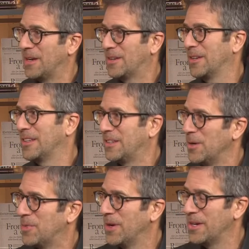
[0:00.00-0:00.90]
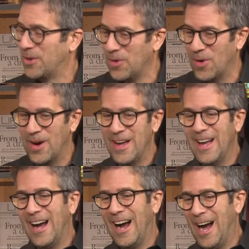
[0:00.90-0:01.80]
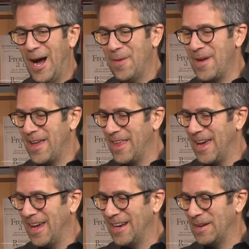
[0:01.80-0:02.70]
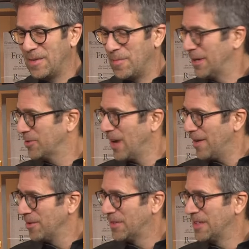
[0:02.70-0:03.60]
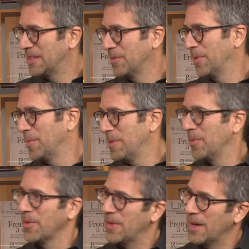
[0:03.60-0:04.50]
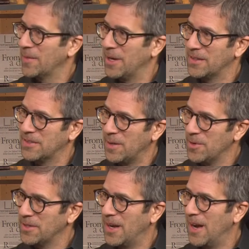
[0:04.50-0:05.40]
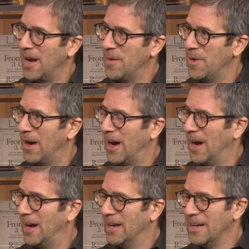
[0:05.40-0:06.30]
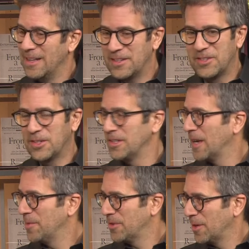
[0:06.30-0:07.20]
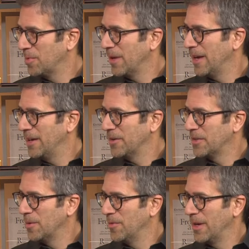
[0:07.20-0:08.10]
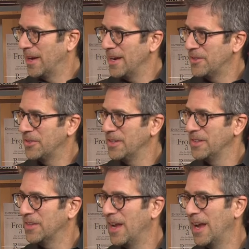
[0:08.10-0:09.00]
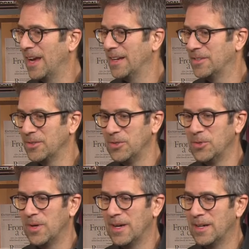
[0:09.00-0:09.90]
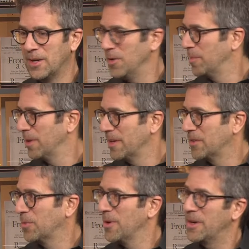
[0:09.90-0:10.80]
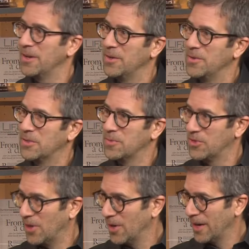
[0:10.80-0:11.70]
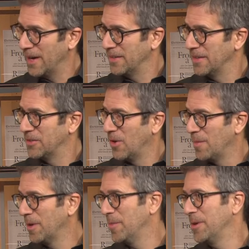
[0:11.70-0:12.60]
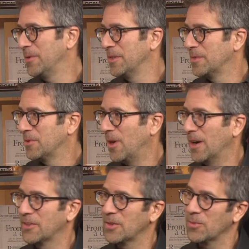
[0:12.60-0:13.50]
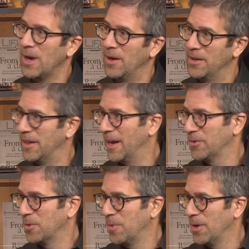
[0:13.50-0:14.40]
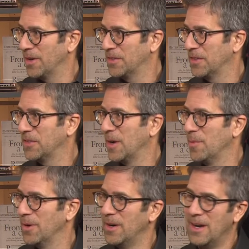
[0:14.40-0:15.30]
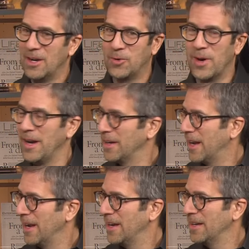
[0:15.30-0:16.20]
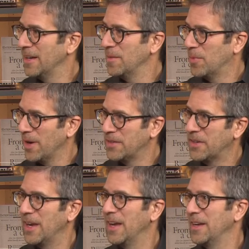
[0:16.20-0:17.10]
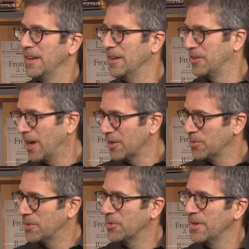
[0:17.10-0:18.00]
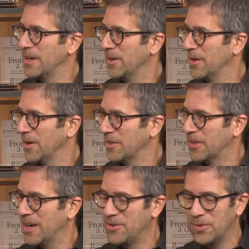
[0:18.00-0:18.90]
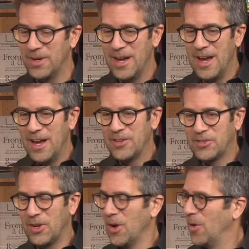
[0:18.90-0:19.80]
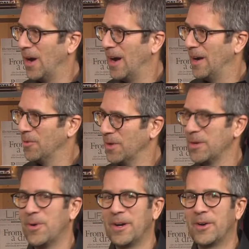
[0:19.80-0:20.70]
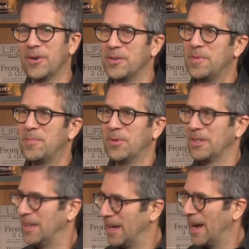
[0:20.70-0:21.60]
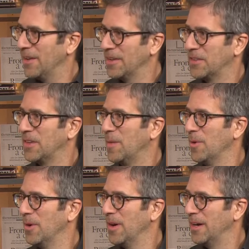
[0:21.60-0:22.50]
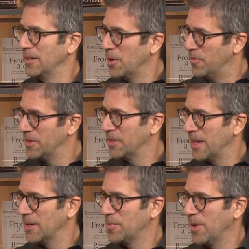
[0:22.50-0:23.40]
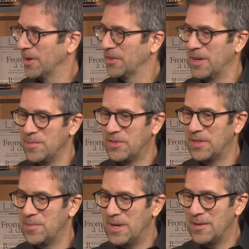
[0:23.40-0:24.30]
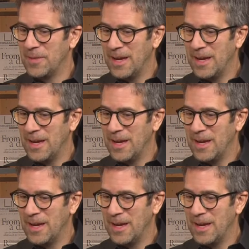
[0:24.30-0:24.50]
it's still pretty cool. Um, and then the big travel season for people who are thinking about summertime. Uh, this is a good time to start planning your summer vacations and to uh, go to places where you can do some stargazing. So I'm going to be doing some talks around in the national parks this summer. Oh, awesome! Grand Canyon, Bryce Canyon, and Joshua Tree are, are scheduled. Oh, so uh, I really awesome. want to encourage people to get out this summer and go visit the national parks. Come see me,